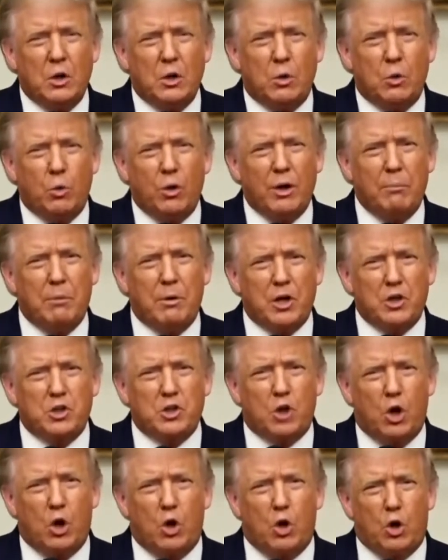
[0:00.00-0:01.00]
we must
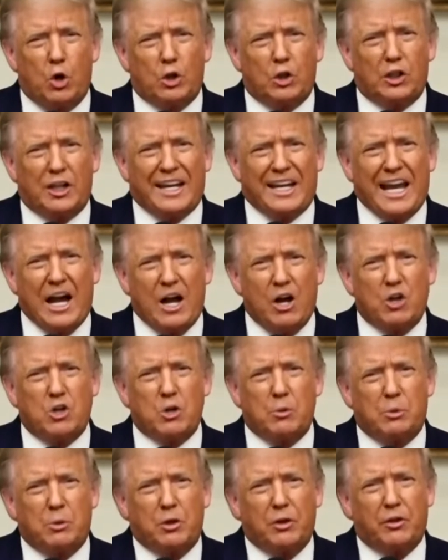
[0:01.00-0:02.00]
hold
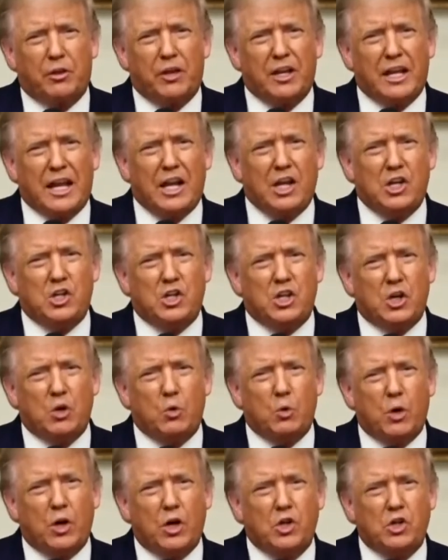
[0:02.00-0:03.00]
accountable the nation
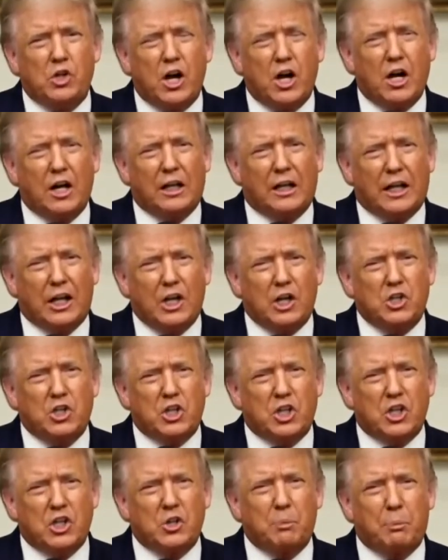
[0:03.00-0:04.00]
which unleashed
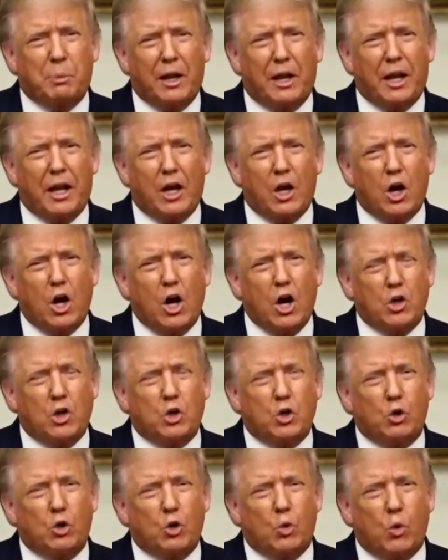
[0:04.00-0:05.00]
this plague
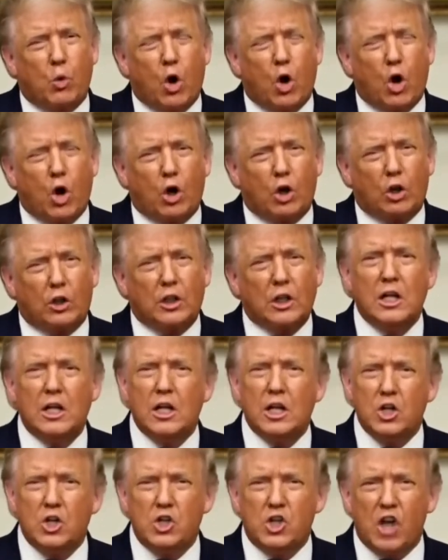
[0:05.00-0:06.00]
onto the world,
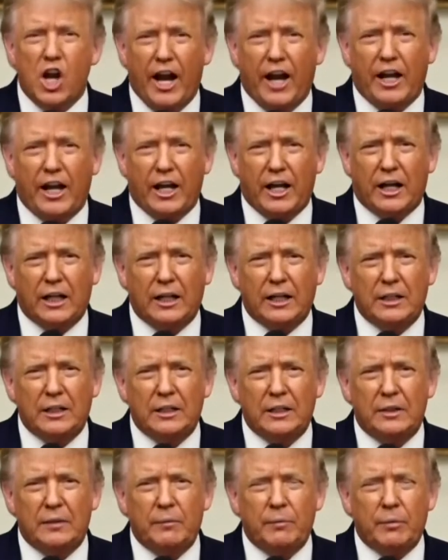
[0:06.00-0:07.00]
China.
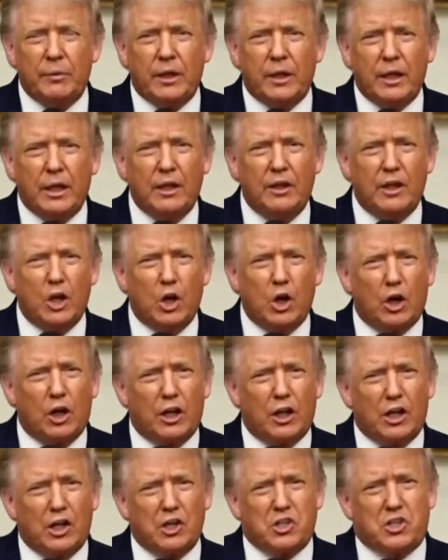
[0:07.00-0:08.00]
In the
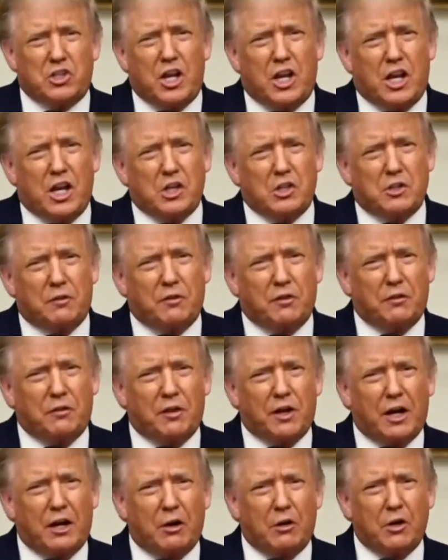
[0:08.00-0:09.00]
earliest days of the
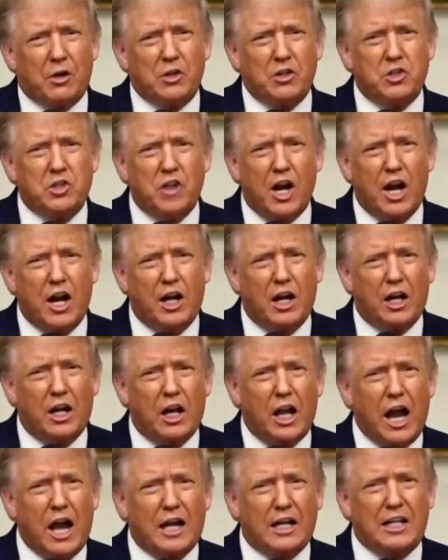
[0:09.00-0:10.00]
virus, China
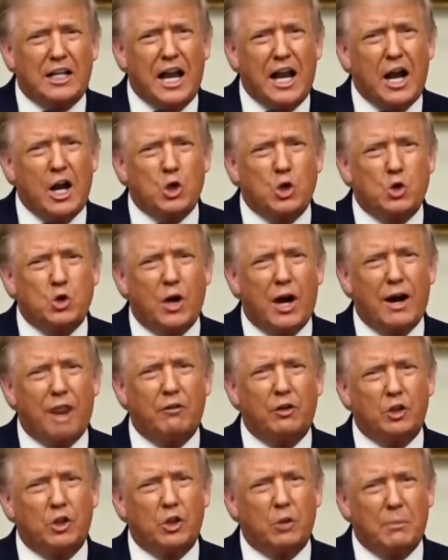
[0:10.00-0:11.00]
locked down
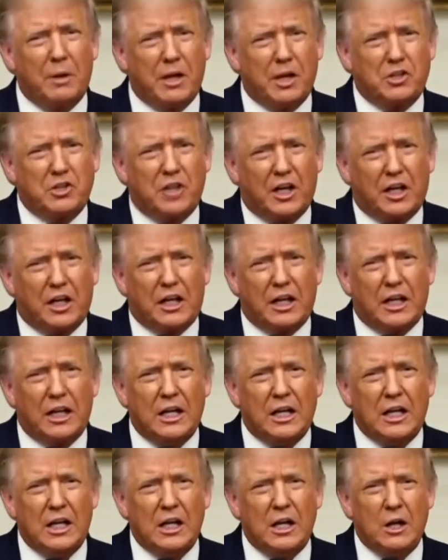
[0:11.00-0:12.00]
travel domestically
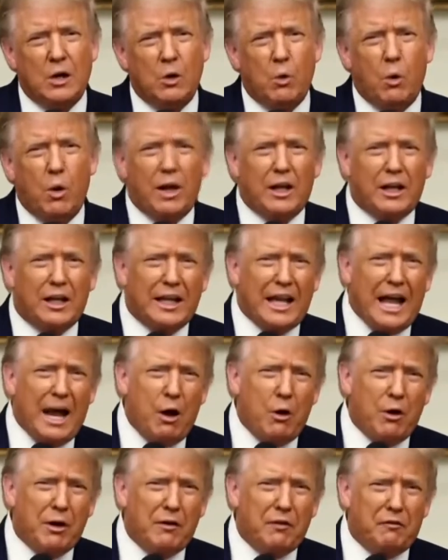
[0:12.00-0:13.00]
while
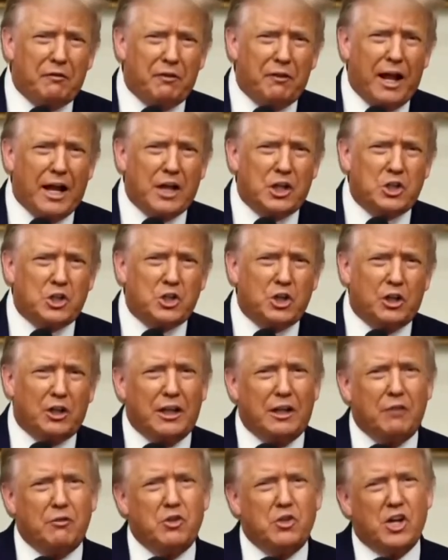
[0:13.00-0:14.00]
allowing flights to
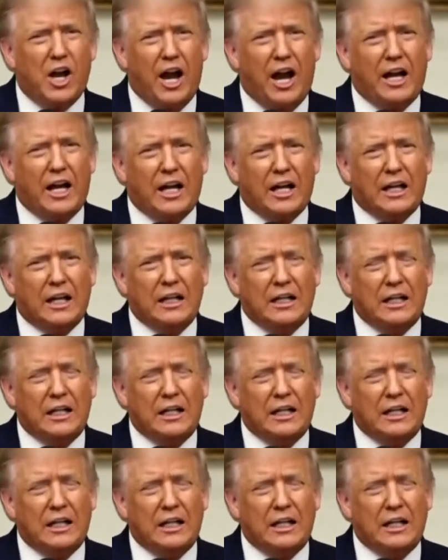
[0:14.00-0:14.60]
leave China